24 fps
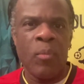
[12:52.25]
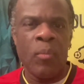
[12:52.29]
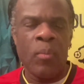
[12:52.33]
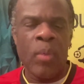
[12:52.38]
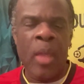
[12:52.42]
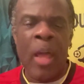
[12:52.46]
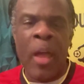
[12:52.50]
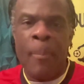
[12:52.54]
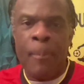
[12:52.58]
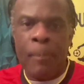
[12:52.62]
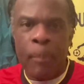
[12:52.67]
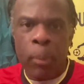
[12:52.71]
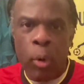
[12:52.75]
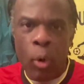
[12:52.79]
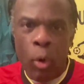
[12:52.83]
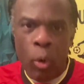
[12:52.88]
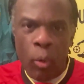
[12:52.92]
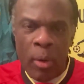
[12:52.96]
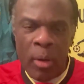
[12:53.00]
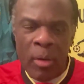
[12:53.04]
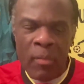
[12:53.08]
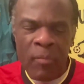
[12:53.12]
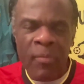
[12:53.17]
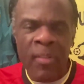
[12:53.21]
A poor
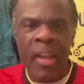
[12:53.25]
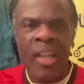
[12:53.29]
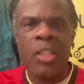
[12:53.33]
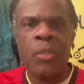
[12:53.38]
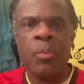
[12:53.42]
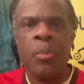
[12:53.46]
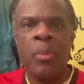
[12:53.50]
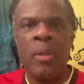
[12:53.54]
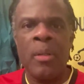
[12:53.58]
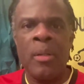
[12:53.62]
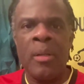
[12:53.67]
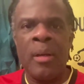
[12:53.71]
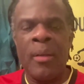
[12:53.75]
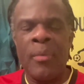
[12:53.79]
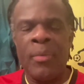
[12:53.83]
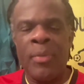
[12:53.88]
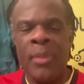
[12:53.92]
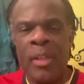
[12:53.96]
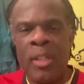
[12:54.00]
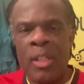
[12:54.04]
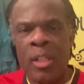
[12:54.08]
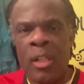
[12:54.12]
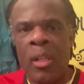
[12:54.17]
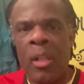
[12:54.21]
investment at
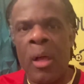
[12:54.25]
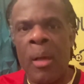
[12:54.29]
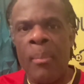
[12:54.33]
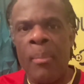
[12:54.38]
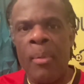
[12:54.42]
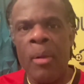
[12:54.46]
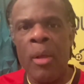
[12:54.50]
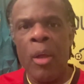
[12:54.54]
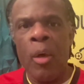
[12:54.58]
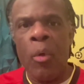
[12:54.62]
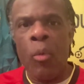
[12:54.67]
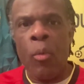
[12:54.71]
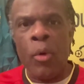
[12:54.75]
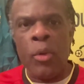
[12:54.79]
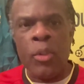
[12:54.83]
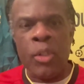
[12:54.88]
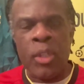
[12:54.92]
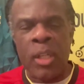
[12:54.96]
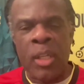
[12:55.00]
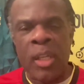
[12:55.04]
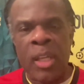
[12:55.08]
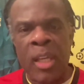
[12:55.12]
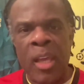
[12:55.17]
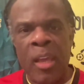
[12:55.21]
this club was to
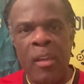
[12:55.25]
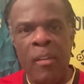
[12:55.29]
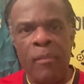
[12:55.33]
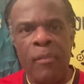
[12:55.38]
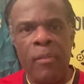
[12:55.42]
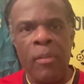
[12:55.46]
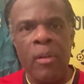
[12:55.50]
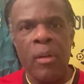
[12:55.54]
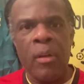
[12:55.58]
give